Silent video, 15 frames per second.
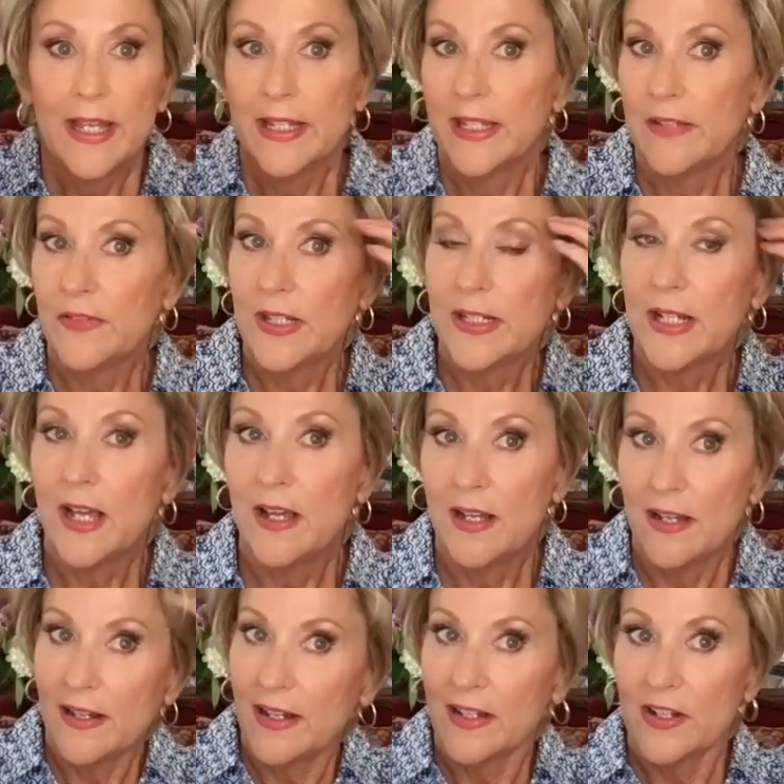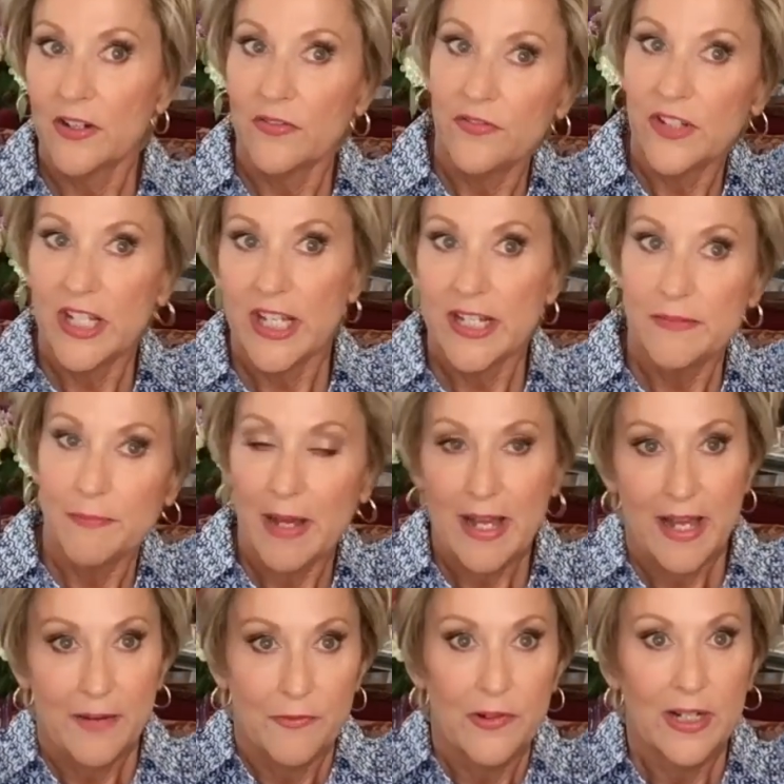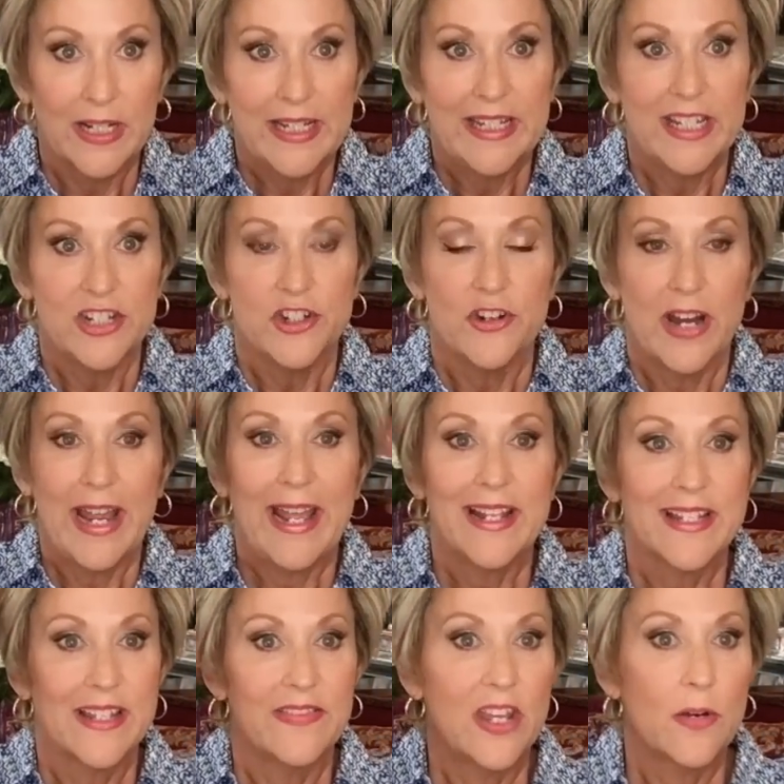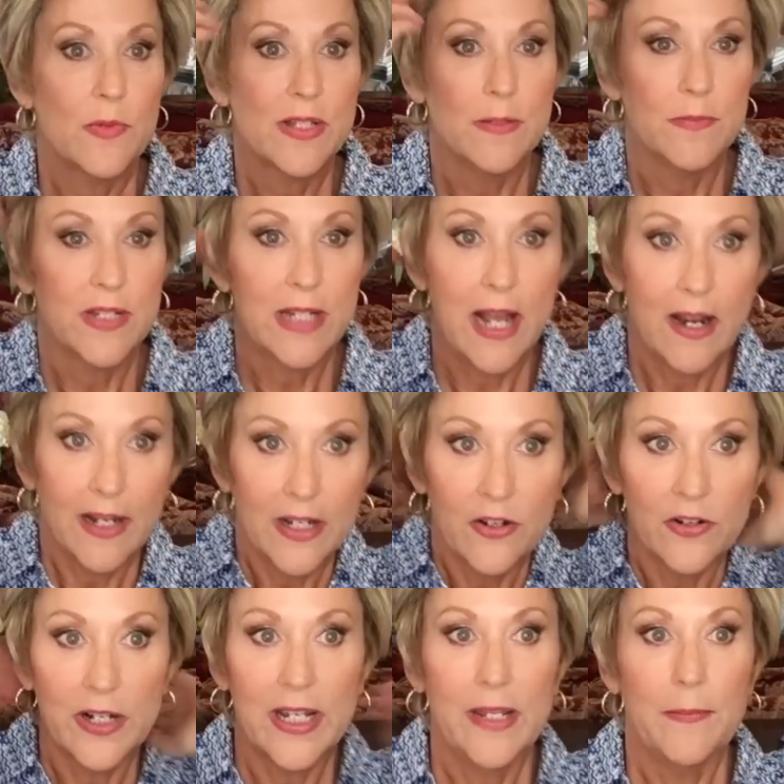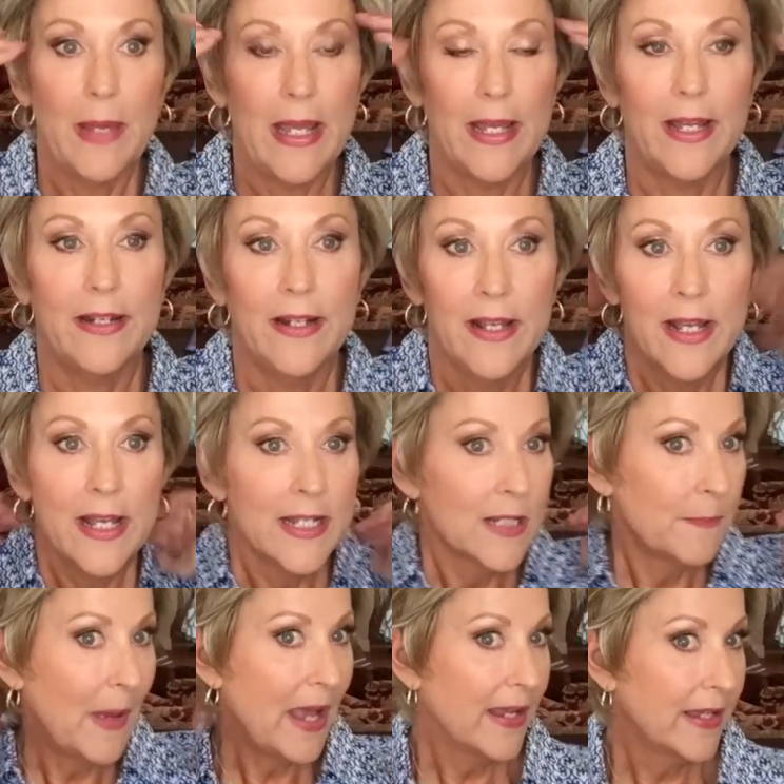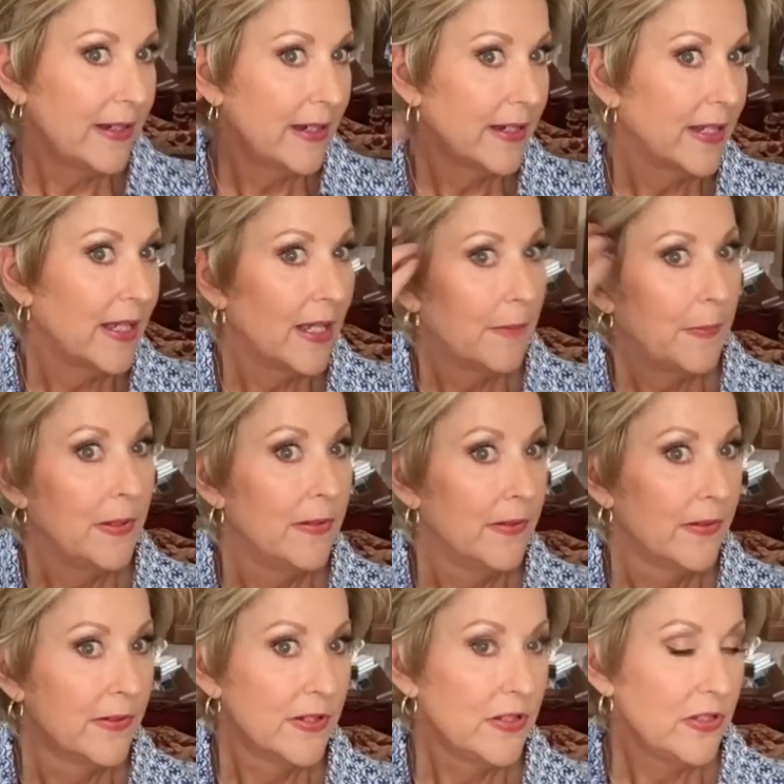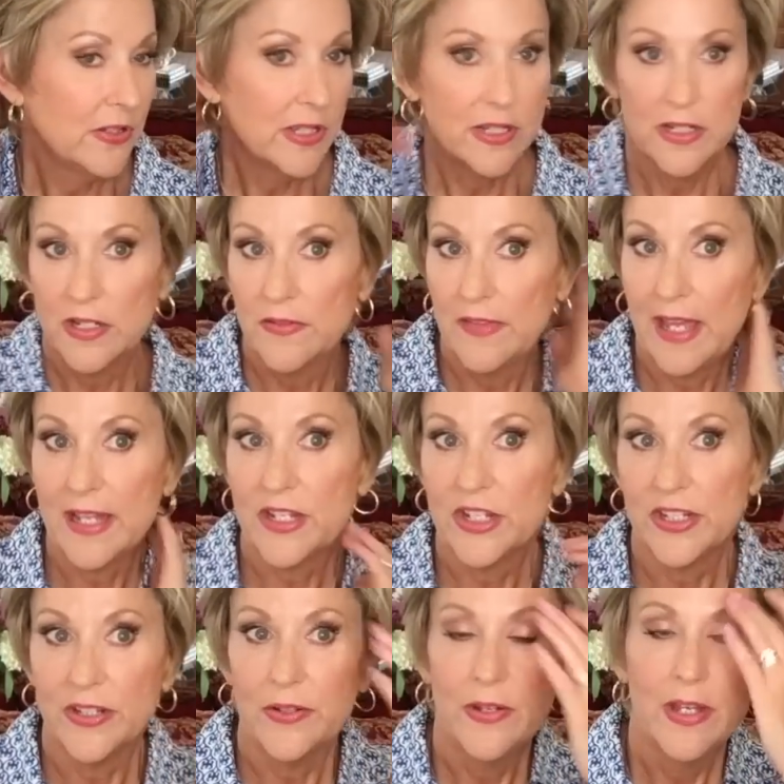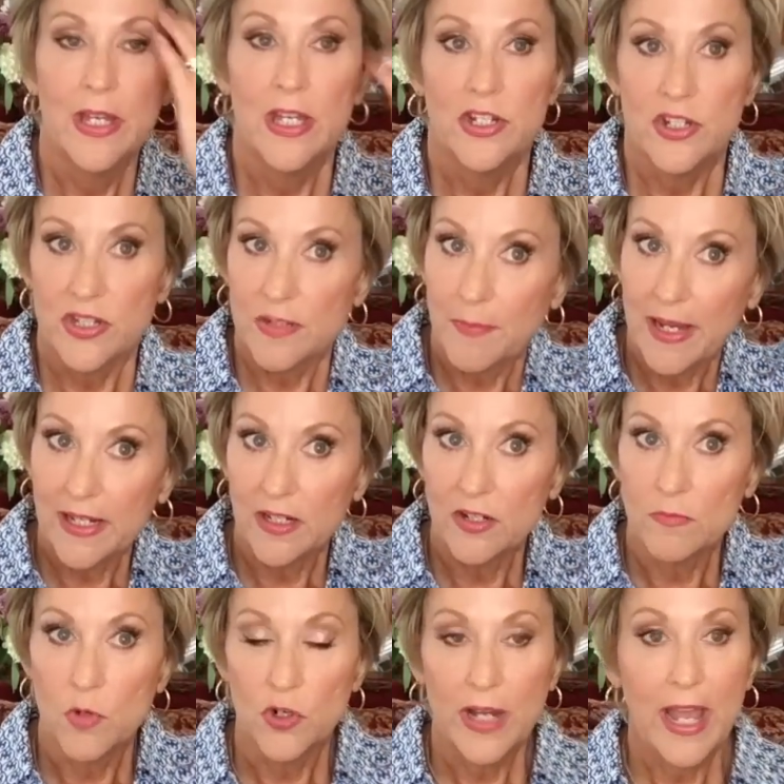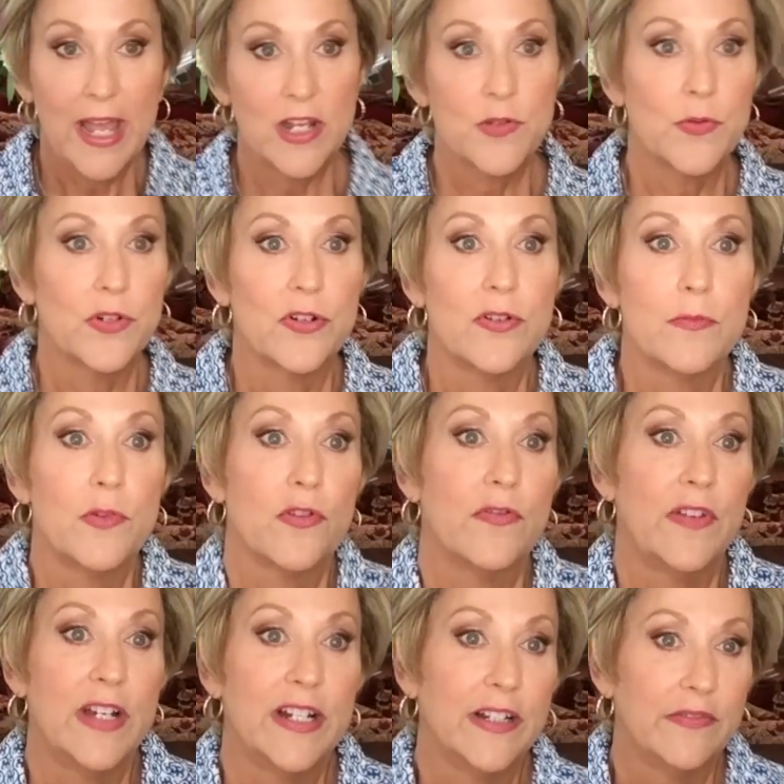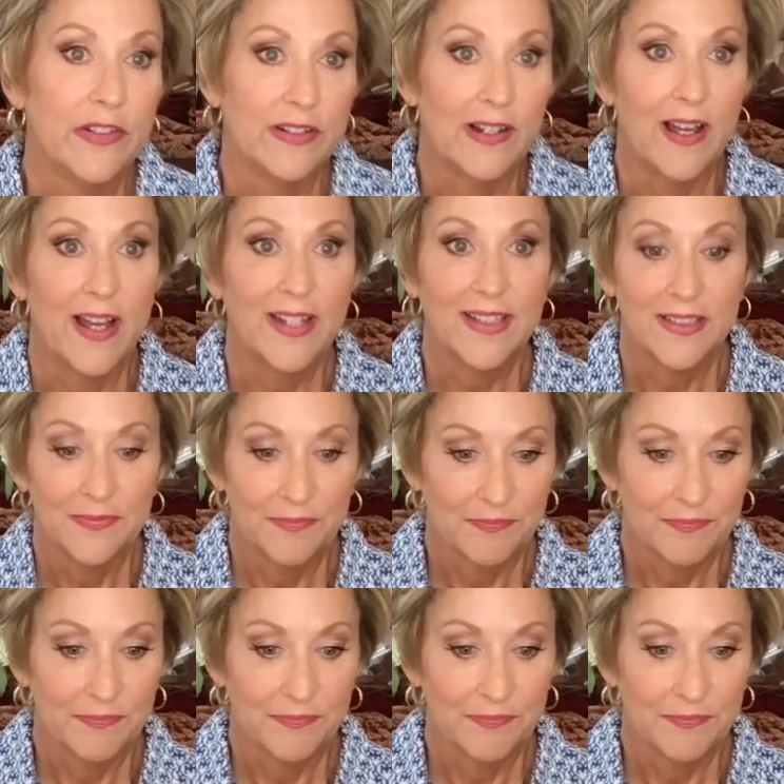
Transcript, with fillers: give it uh, a little fun by really getting your hands in there with some styling cream and spiking it up. You can do that too, just to make it a little more casual, a little more fun if you'd like.